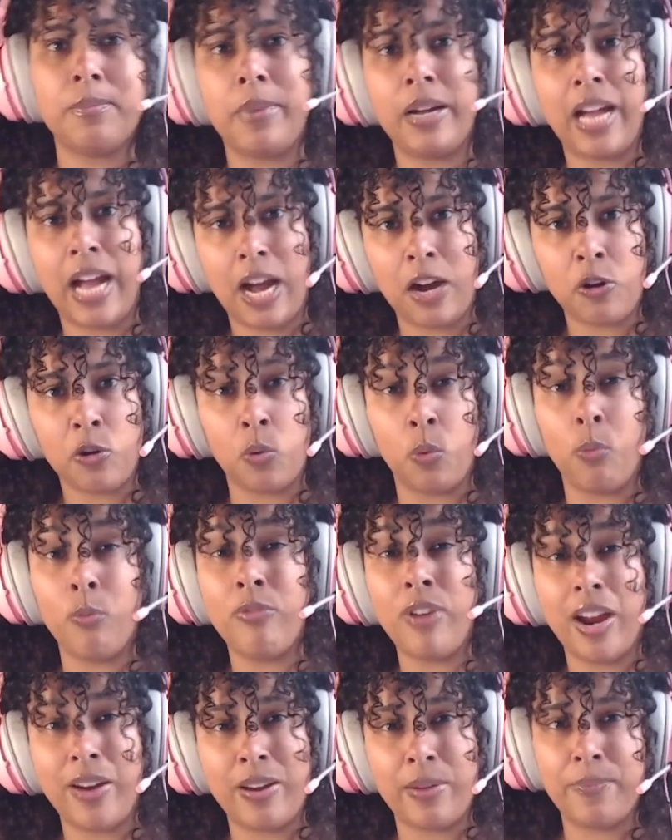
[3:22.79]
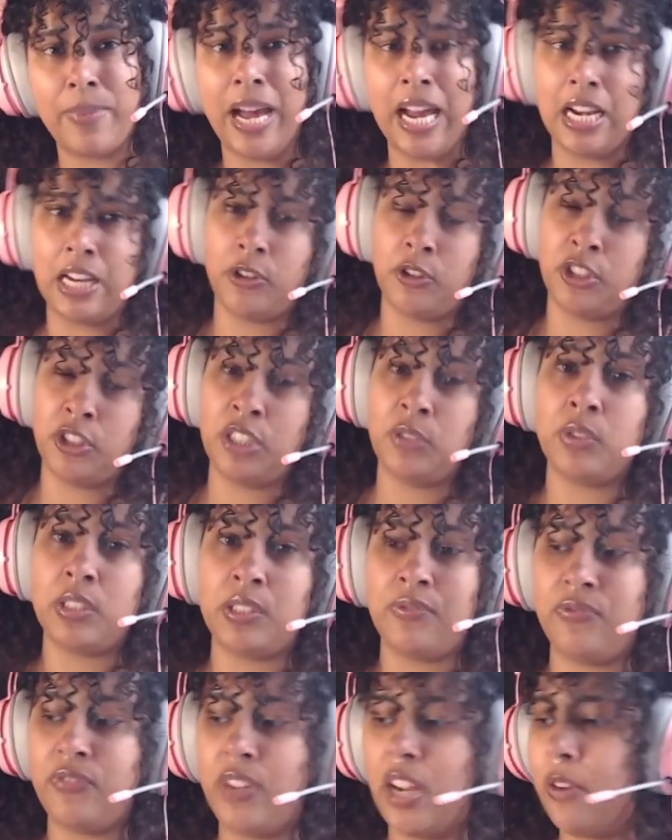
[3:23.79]
my ankle very badly because it
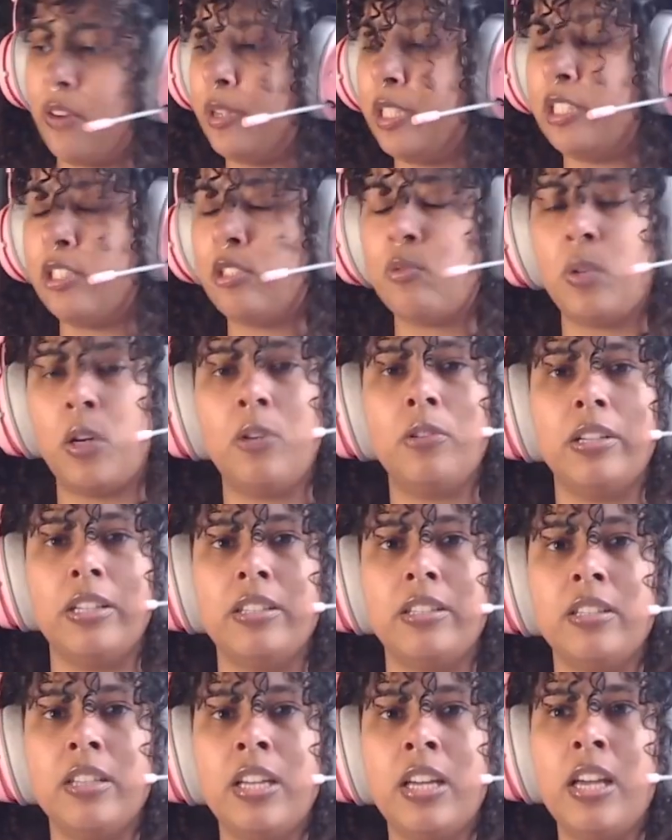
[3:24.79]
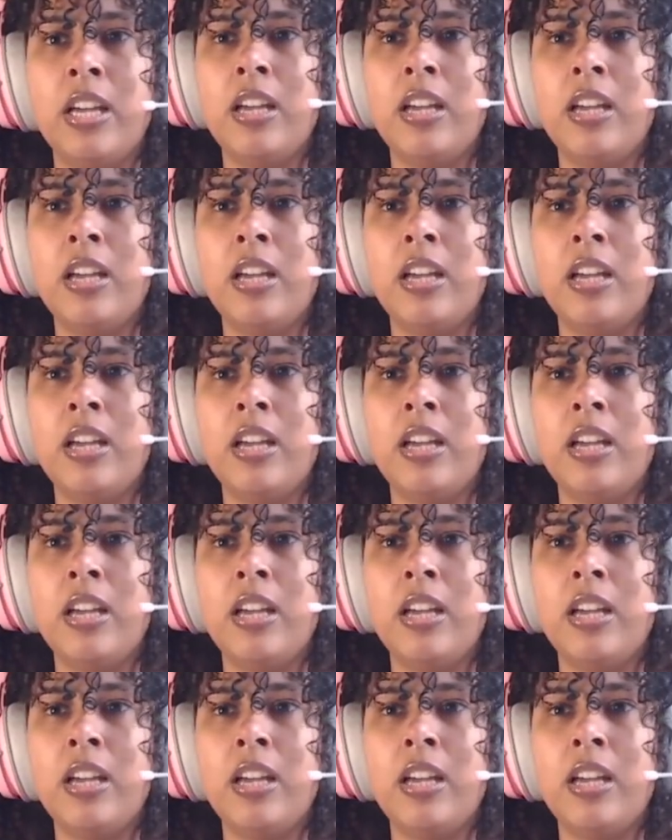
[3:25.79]
was very swollen.